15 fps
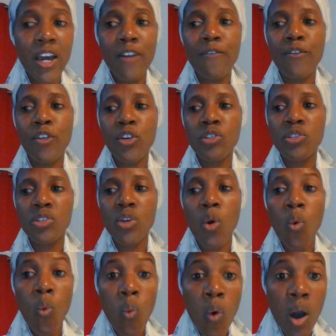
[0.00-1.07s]
and verse
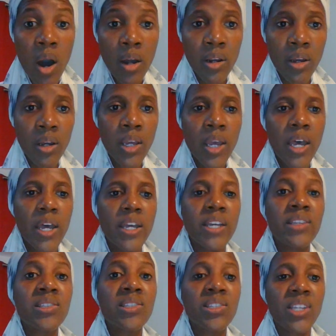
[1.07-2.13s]
1.
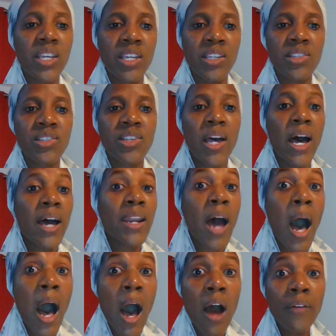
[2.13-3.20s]
It says, And
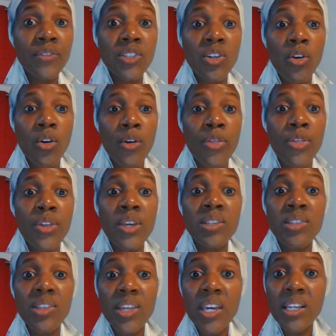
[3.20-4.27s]
after
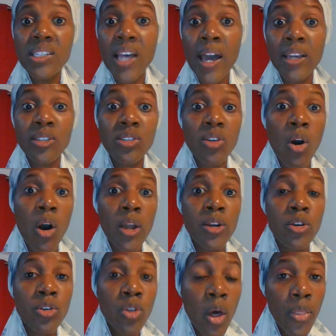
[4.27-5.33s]
these things I saw
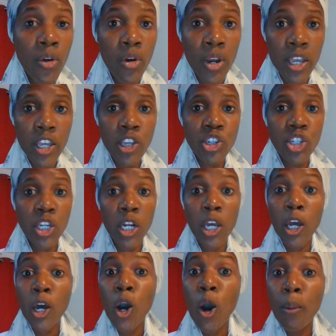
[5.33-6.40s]
another angel
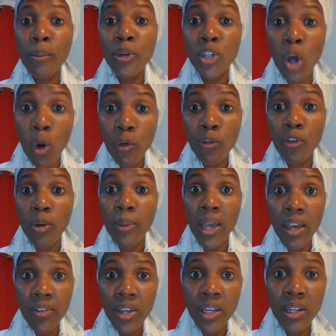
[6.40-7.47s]
come down from
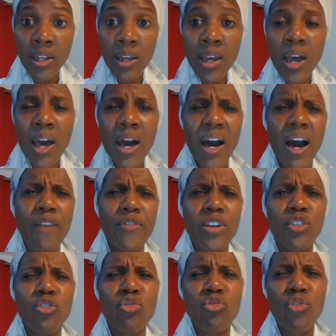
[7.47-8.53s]
heaven, having
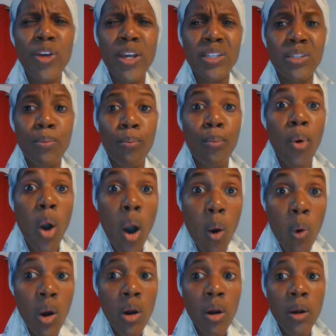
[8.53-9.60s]
great
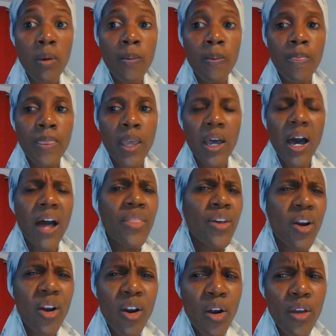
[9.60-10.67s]
power and the
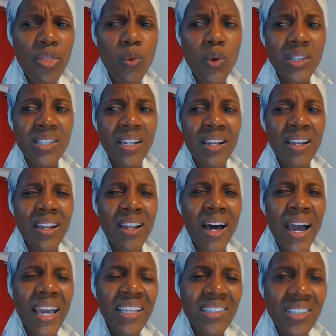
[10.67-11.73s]
earth was
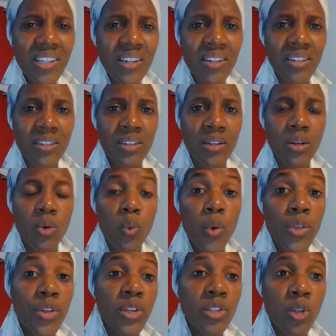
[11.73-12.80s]
lightened
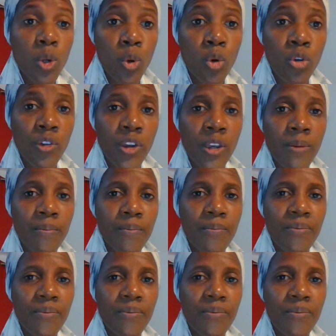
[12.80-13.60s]
with his glory.